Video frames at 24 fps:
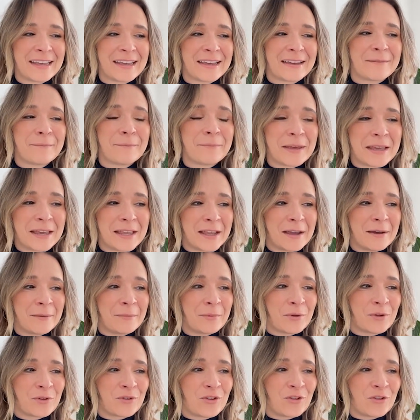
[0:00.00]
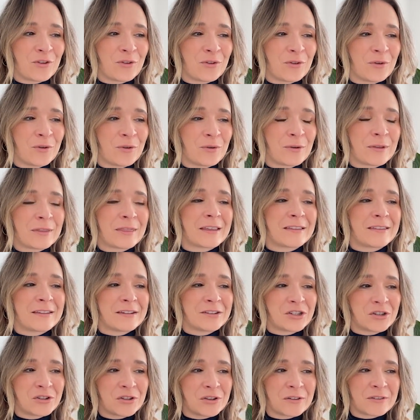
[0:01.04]
being able to, the
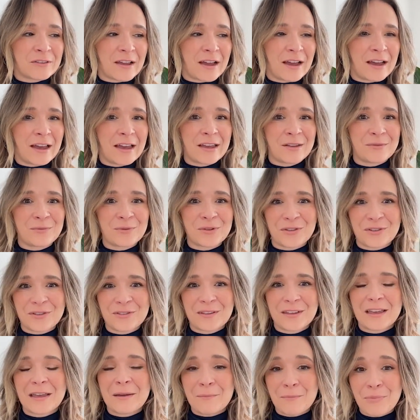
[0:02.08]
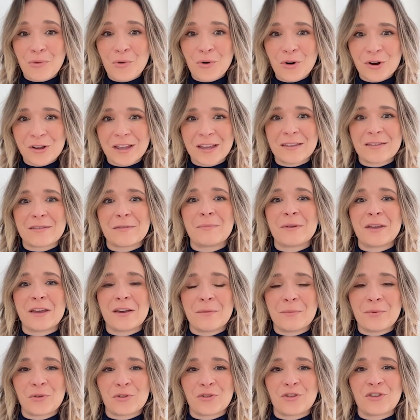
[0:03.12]
digital side was important to be
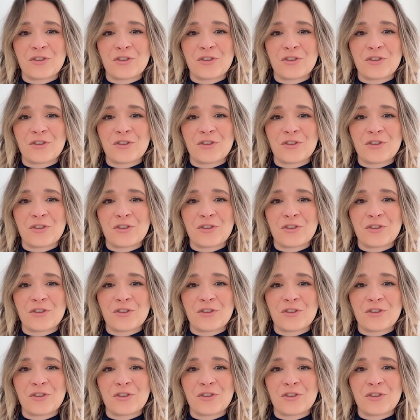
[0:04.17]
able to